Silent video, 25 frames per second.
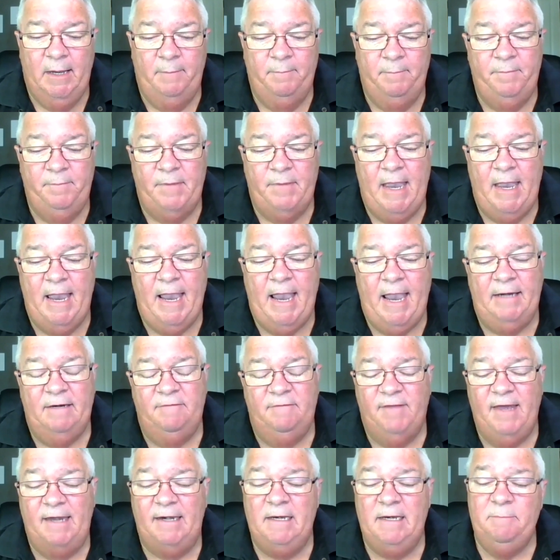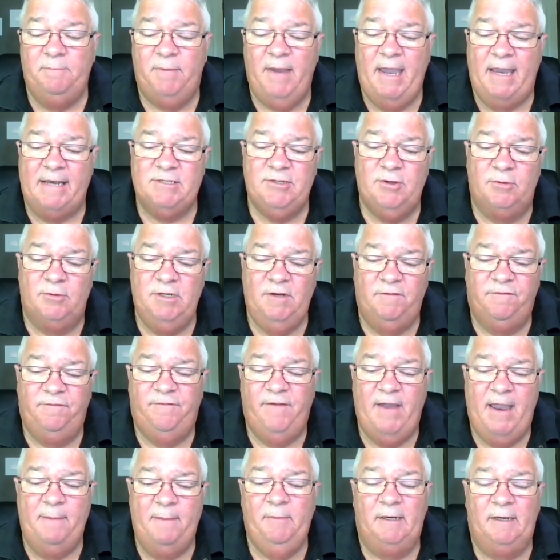Um, and if that impacts on your
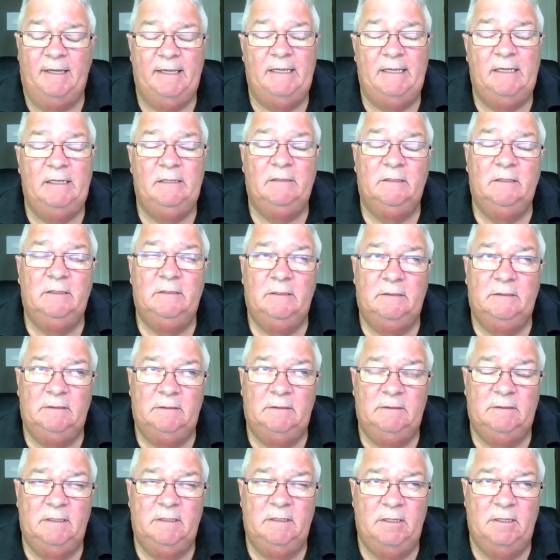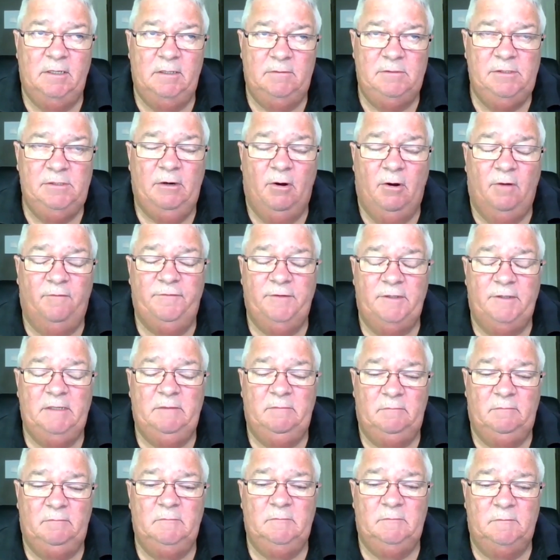family, who, you know, often
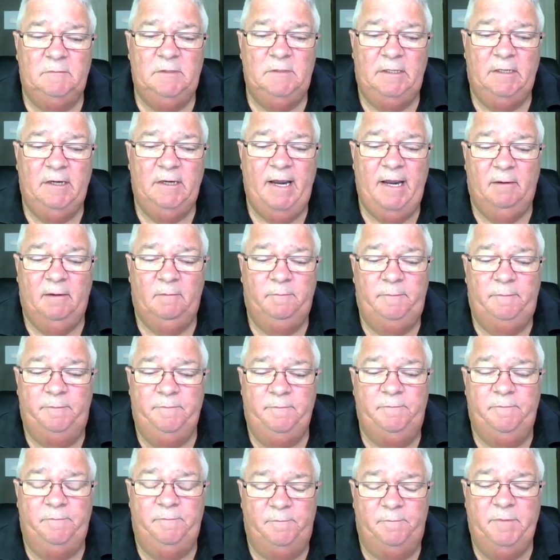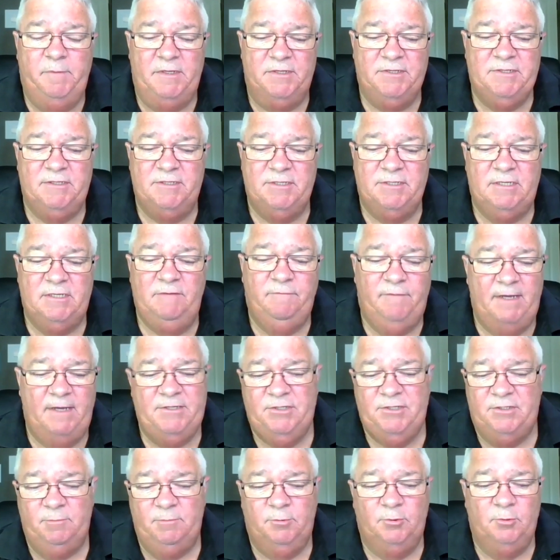in, in our business in
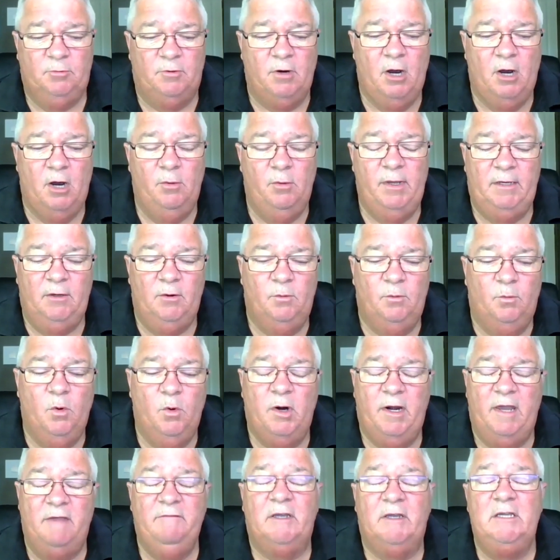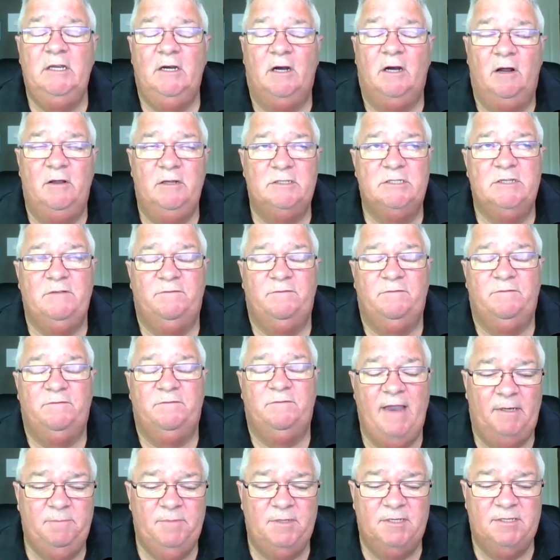vegetable growing or whatever, you know, it's a
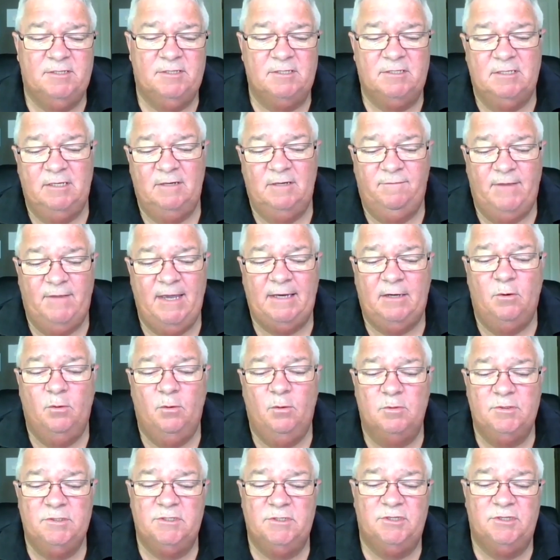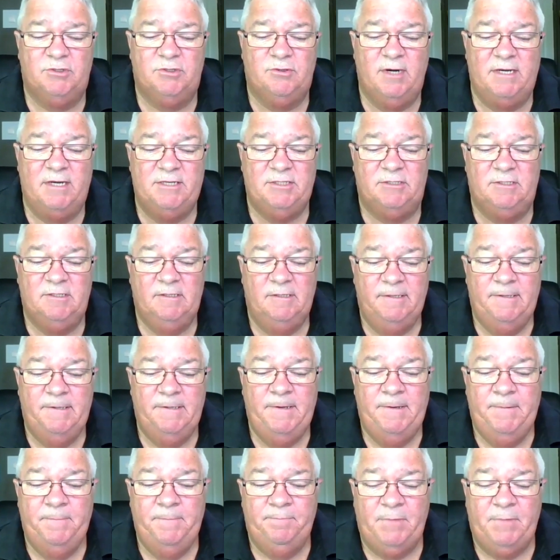family business. And if that causes stress
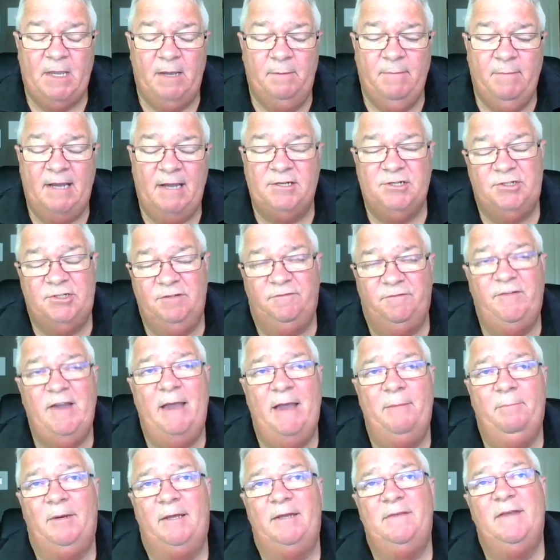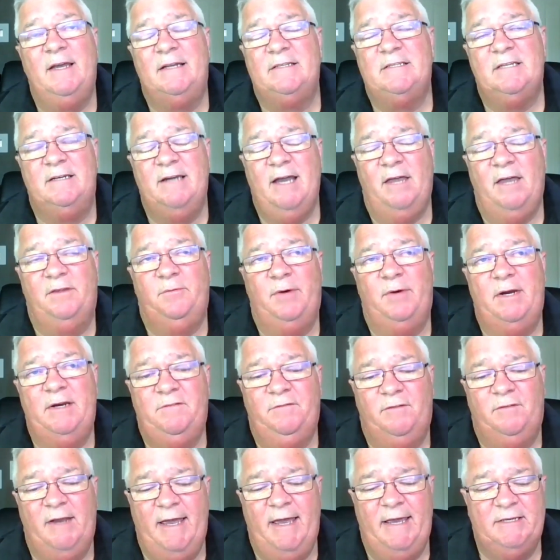amongst your family, that's another
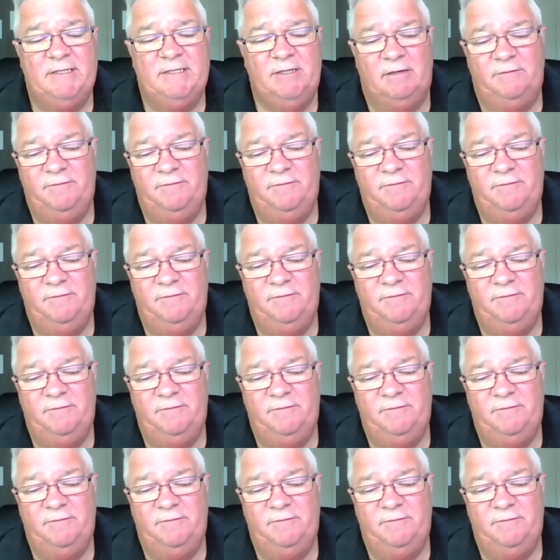red flag.